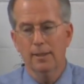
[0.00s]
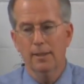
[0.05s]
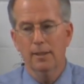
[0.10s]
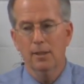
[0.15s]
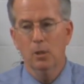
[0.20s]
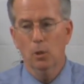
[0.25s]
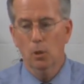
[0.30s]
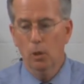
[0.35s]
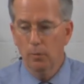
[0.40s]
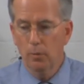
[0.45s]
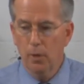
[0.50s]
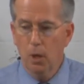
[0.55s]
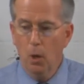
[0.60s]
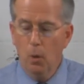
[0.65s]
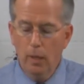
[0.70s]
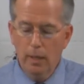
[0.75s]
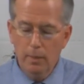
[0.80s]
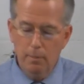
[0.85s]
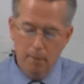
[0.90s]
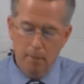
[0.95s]
or of
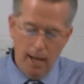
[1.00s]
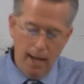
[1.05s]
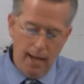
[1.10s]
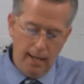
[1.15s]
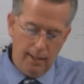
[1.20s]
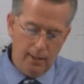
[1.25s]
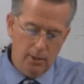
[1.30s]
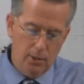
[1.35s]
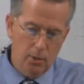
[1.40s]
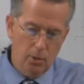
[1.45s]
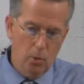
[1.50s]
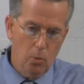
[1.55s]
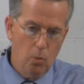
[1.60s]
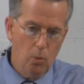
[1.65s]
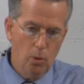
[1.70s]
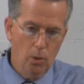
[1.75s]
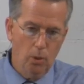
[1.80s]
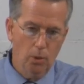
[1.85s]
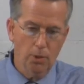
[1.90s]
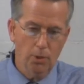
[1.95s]
going back to the
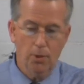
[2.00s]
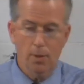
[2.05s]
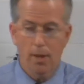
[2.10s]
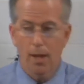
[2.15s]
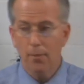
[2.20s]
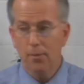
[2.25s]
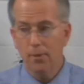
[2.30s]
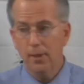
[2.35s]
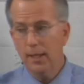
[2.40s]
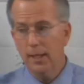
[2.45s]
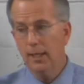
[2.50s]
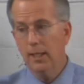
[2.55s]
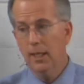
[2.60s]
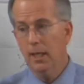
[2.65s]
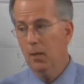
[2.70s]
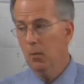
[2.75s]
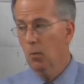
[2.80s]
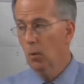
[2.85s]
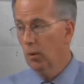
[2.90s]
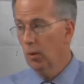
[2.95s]
world. You're not thinking
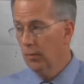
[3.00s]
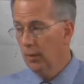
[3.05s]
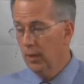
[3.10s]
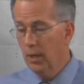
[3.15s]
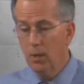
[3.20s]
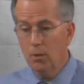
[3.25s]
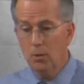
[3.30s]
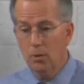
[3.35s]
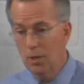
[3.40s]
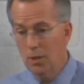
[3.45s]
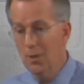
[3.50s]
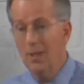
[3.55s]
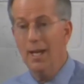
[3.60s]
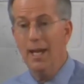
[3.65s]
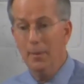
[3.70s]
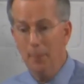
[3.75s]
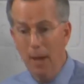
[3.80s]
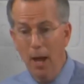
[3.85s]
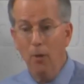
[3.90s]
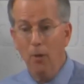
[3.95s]
anymore of the country you
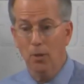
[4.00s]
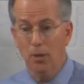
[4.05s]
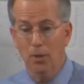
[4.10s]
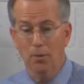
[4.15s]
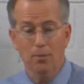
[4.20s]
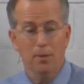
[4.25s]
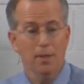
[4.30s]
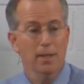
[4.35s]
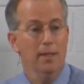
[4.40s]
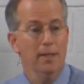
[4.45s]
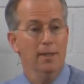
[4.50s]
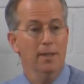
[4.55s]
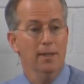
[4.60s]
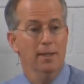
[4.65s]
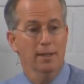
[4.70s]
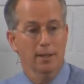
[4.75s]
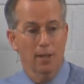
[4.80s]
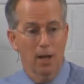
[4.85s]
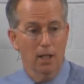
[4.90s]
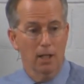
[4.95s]
came out of.
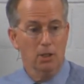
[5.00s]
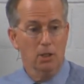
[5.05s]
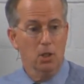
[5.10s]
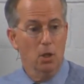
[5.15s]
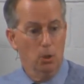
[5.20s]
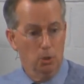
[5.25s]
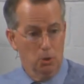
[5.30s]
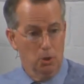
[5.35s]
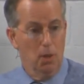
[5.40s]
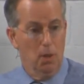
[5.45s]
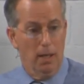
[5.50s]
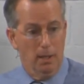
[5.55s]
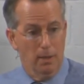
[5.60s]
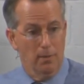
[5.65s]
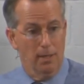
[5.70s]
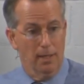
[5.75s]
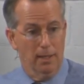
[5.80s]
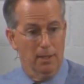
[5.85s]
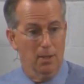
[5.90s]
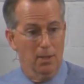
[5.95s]
God's called you out
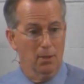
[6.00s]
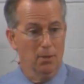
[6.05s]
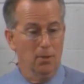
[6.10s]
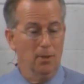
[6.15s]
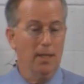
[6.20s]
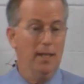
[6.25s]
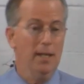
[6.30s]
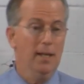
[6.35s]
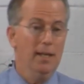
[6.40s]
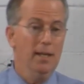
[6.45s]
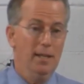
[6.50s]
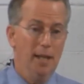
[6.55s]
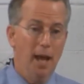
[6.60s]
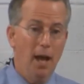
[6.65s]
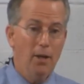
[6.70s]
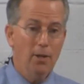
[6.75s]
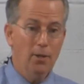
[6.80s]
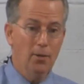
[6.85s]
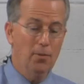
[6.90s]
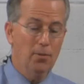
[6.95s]
of that country.
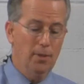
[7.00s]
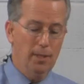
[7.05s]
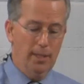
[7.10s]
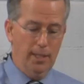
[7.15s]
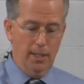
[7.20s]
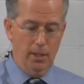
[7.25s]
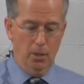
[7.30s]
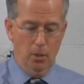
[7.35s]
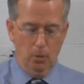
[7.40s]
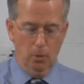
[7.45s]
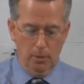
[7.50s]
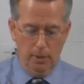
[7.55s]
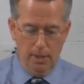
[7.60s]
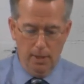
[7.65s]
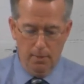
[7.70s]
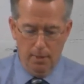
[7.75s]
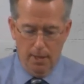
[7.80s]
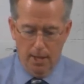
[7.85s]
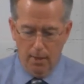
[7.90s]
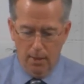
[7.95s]
Now you're thinking only
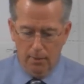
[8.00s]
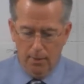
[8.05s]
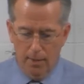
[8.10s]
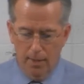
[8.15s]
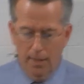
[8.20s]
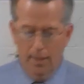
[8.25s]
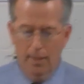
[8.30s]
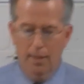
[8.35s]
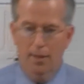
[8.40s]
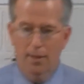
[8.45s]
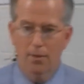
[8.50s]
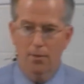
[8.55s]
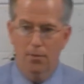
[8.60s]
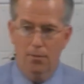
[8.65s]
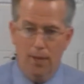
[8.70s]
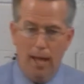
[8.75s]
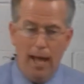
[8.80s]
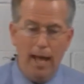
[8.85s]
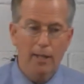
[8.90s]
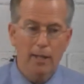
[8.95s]
about
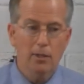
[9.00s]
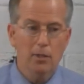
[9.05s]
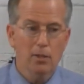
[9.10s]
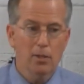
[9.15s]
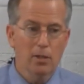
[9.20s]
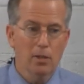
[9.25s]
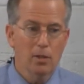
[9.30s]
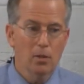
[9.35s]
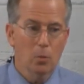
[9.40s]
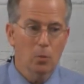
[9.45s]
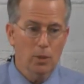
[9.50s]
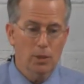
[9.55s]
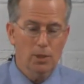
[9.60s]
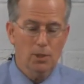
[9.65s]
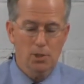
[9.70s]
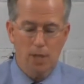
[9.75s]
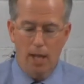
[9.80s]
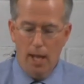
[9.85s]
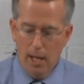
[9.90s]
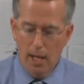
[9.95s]
that which
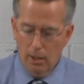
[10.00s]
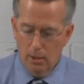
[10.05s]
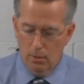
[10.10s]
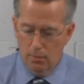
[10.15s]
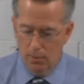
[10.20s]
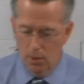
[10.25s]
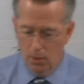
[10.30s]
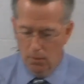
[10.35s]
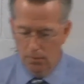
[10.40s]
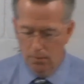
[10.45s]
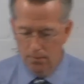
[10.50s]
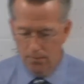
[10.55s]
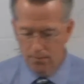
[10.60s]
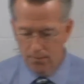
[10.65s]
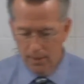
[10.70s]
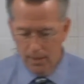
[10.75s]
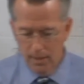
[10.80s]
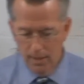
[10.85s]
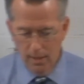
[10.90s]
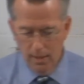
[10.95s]
is ahead of you.
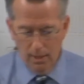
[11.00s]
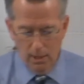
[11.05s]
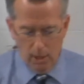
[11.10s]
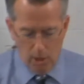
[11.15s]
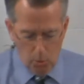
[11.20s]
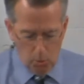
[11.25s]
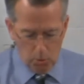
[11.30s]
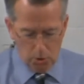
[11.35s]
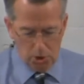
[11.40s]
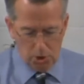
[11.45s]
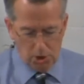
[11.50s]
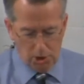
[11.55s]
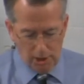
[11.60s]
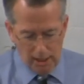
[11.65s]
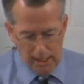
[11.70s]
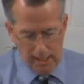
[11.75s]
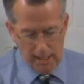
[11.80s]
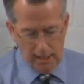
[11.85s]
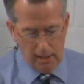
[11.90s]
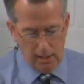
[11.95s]
You will
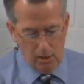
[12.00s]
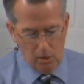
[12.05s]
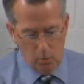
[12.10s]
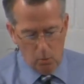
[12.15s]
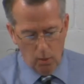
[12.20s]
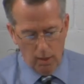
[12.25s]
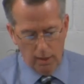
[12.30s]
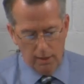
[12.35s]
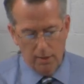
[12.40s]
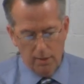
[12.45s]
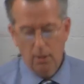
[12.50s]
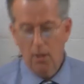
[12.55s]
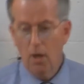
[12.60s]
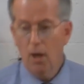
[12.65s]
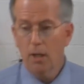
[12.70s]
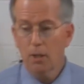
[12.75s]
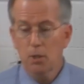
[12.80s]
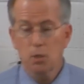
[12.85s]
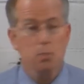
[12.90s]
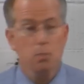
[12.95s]
seek what
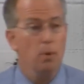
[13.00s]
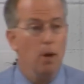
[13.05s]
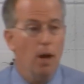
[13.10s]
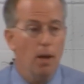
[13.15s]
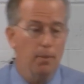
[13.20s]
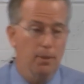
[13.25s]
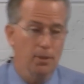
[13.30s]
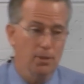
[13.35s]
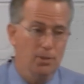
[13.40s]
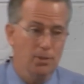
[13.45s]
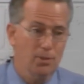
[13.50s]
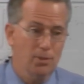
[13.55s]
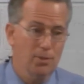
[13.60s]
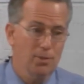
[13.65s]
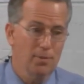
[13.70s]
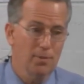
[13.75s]
God has promised